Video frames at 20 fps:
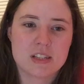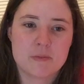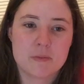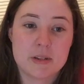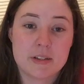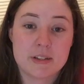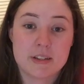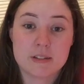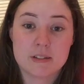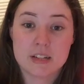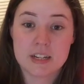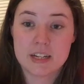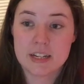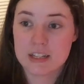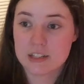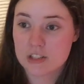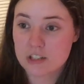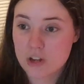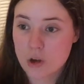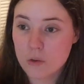have been
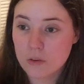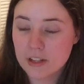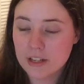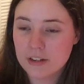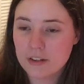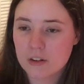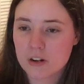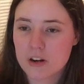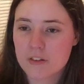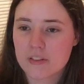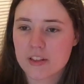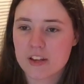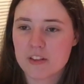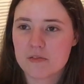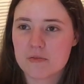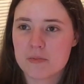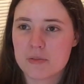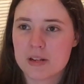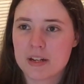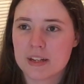getting stolen or if
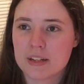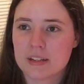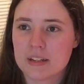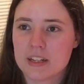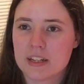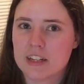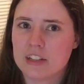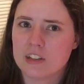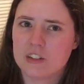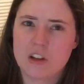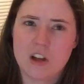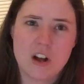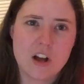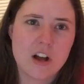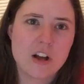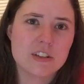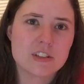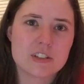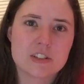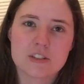they've been getting
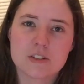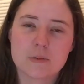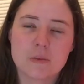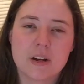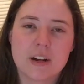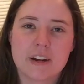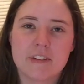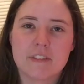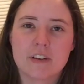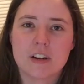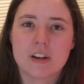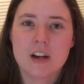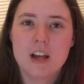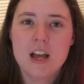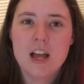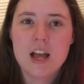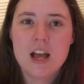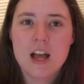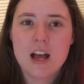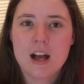lost or whatever.
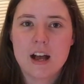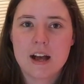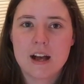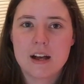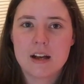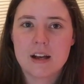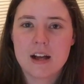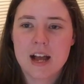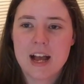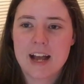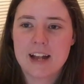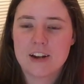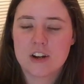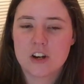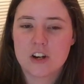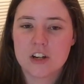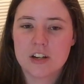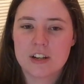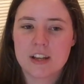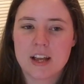I had
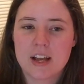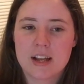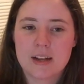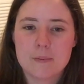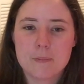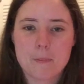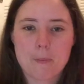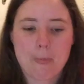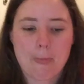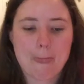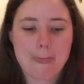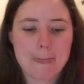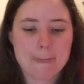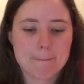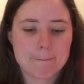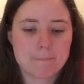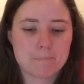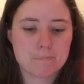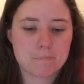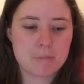heard that
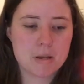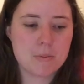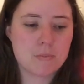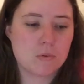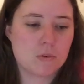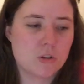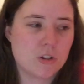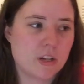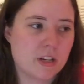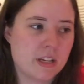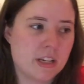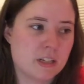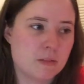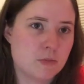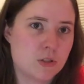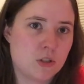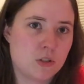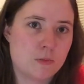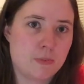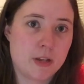people couldn't get them
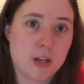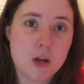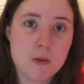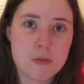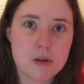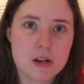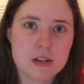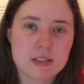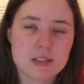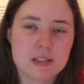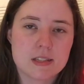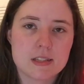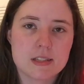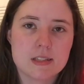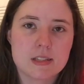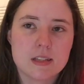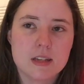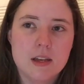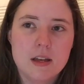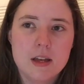to P.O.
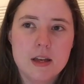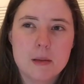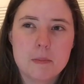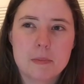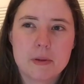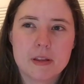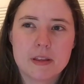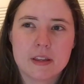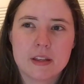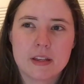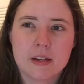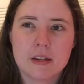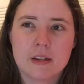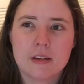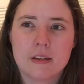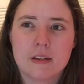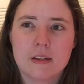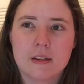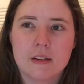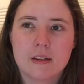boxes, but
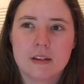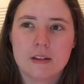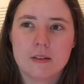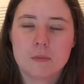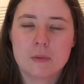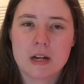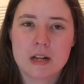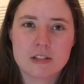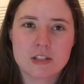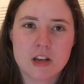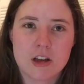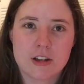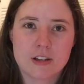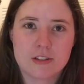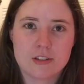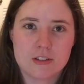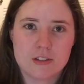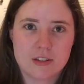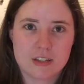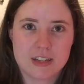then when I was talking
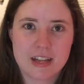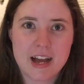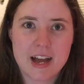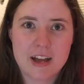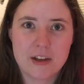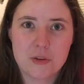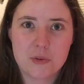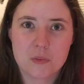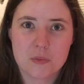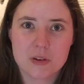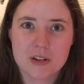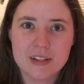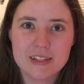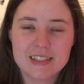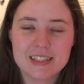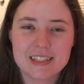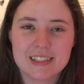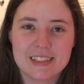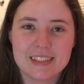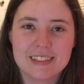to the guy who
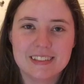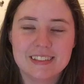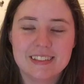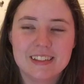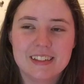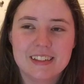runs it,